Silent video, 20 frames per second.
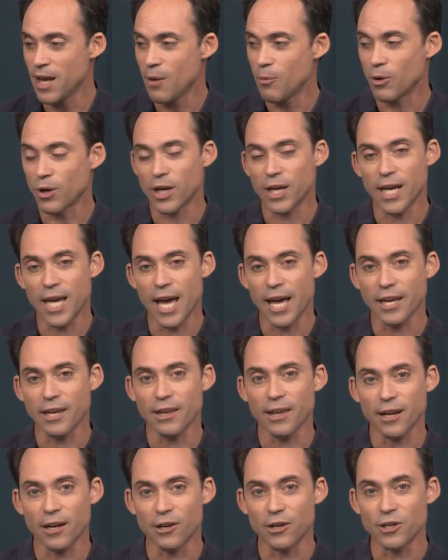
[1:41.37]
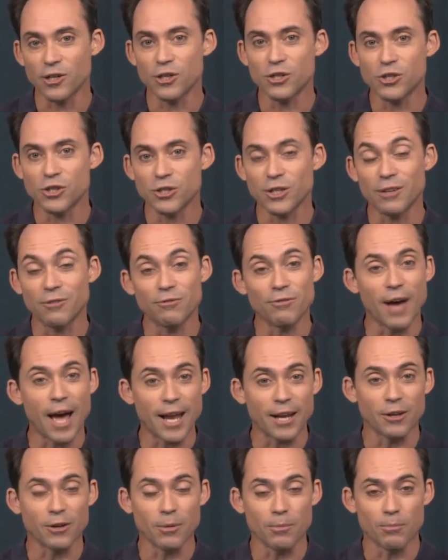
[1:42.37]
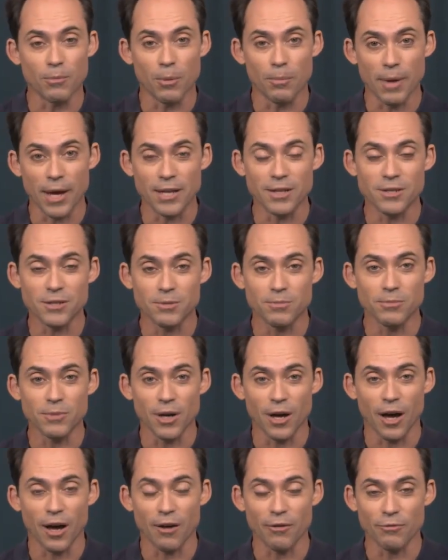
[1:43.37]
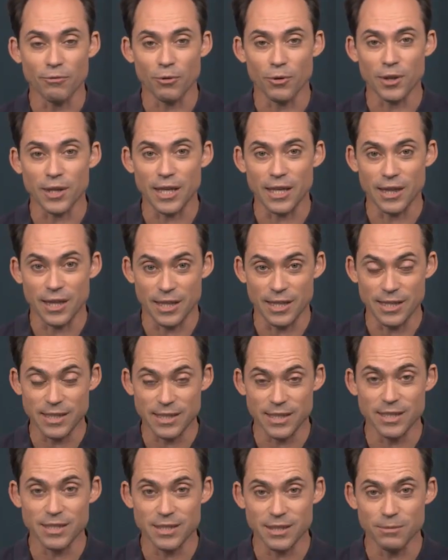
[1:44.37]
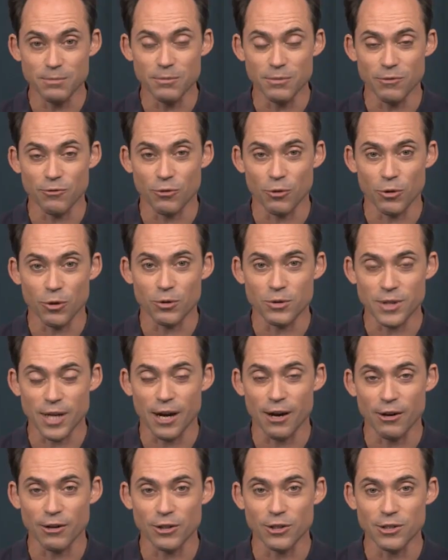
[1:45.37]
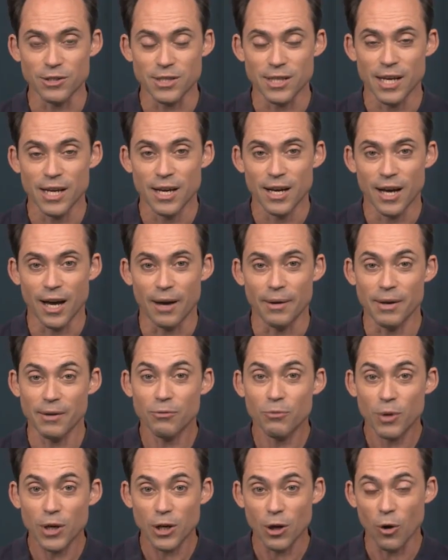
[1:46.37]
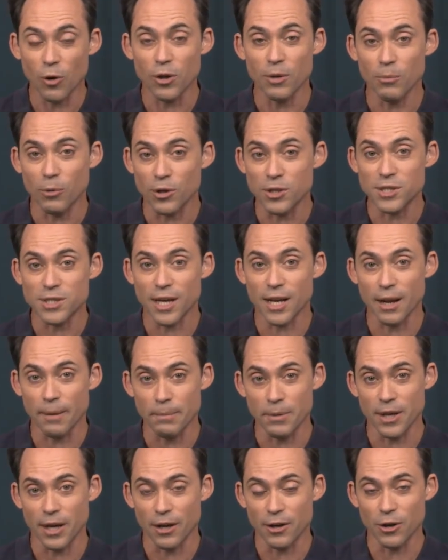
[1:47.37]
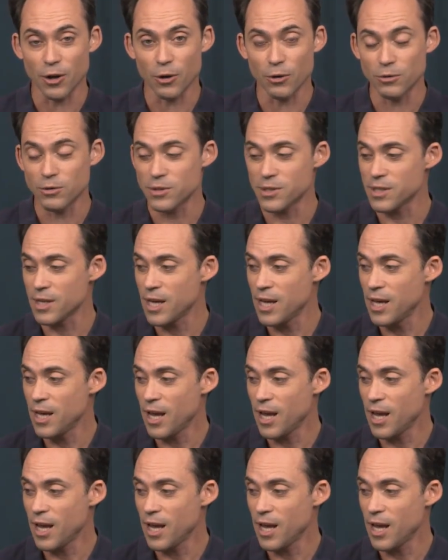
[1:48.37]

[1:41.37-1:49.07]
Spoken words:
We're going to calculate our initial and final momentum for the system for those characters if we know them or set up the unknowns,